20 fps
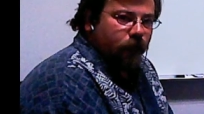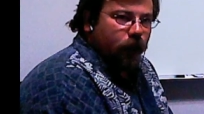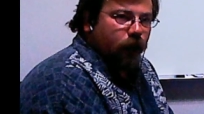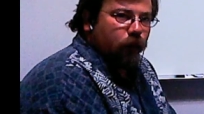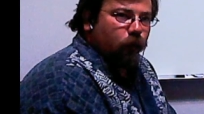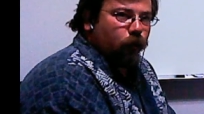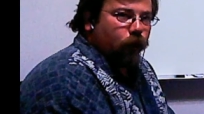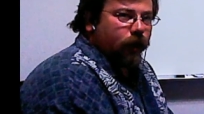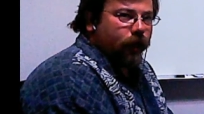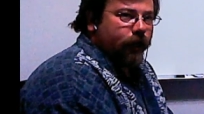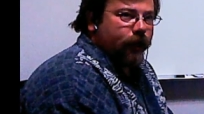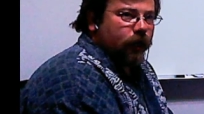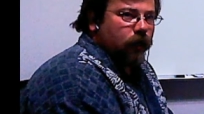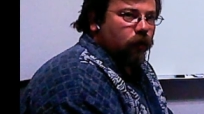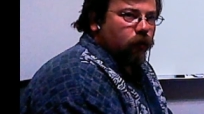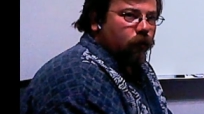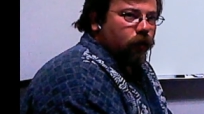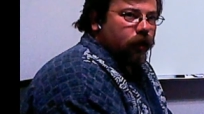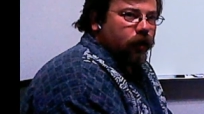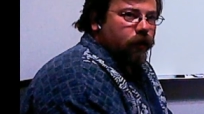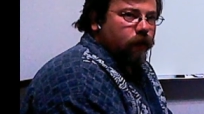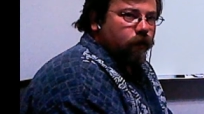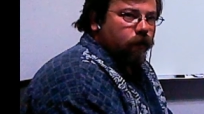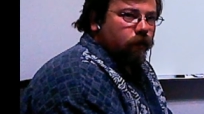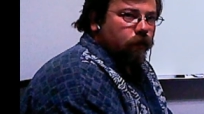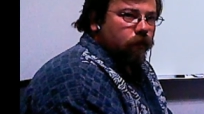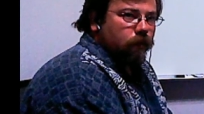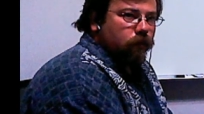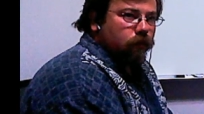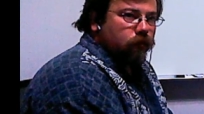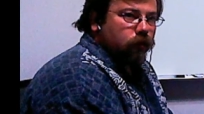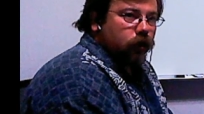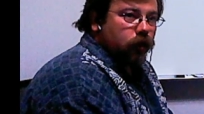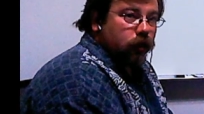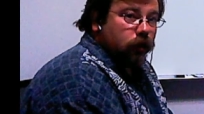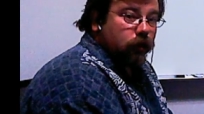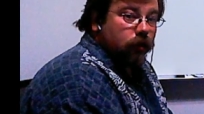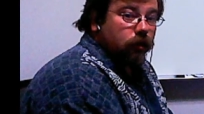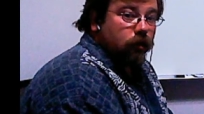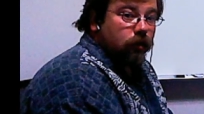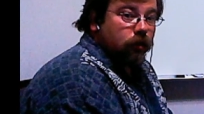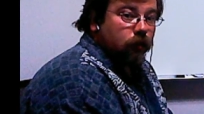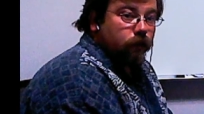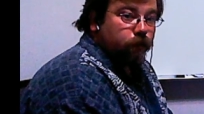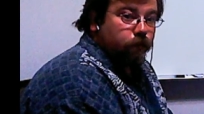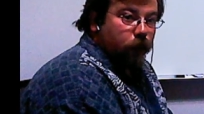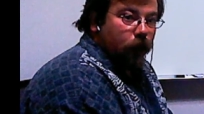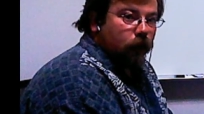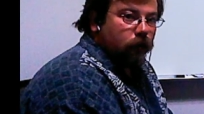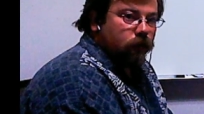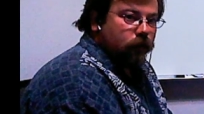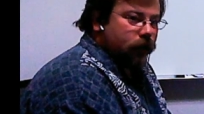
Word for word: we deal with just about